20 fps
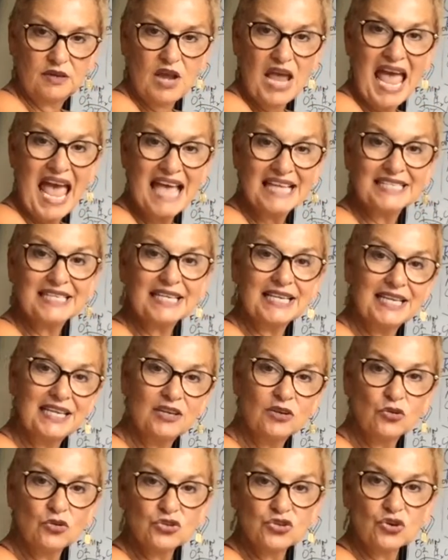as it
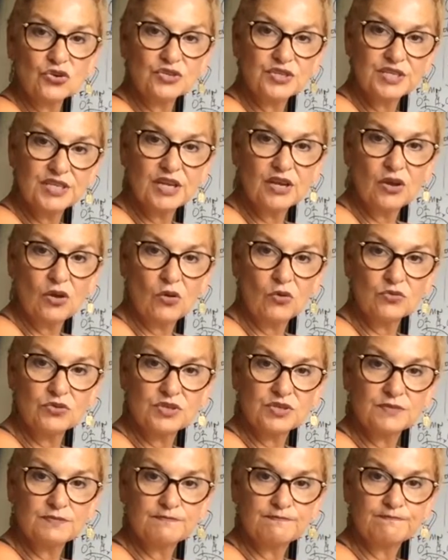kills our
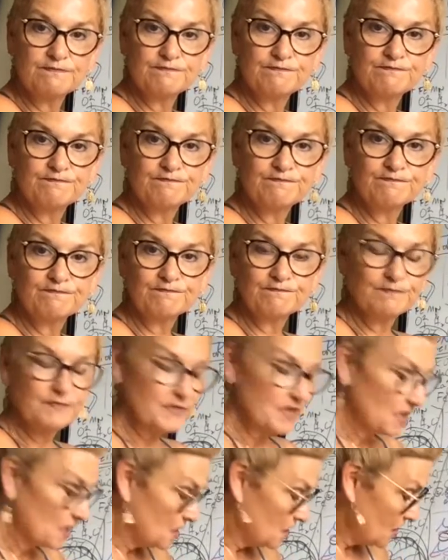cells.
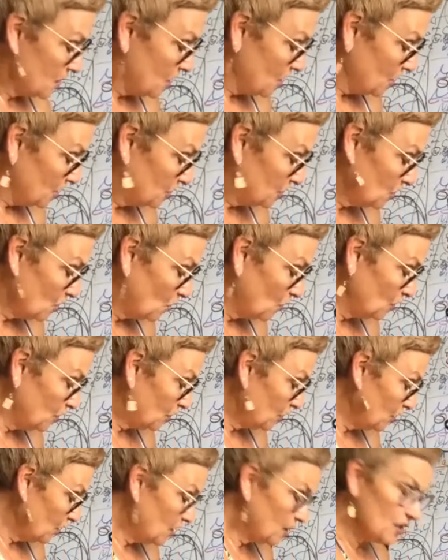
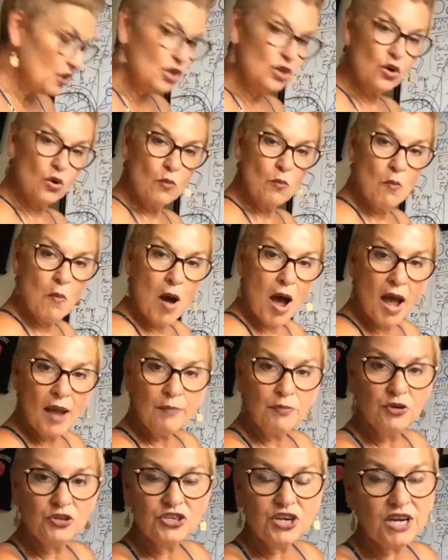So, my
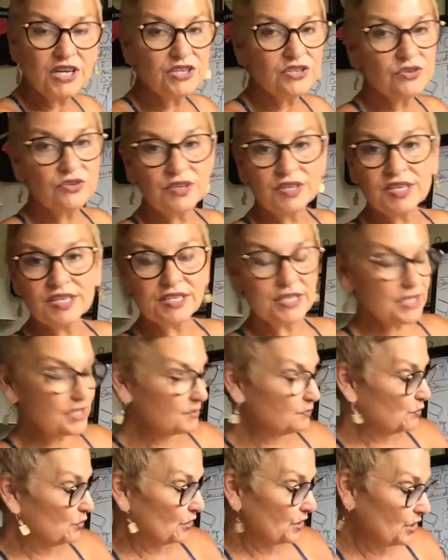projection on this
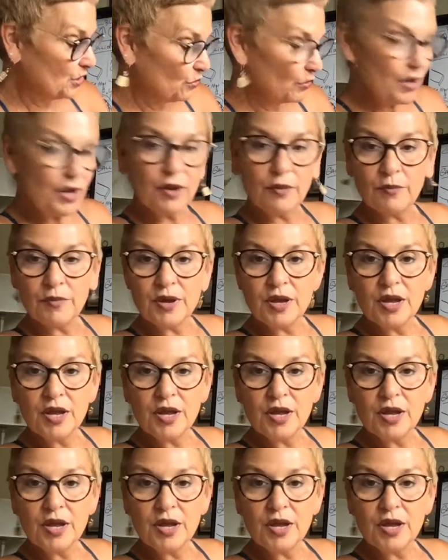is pretty grim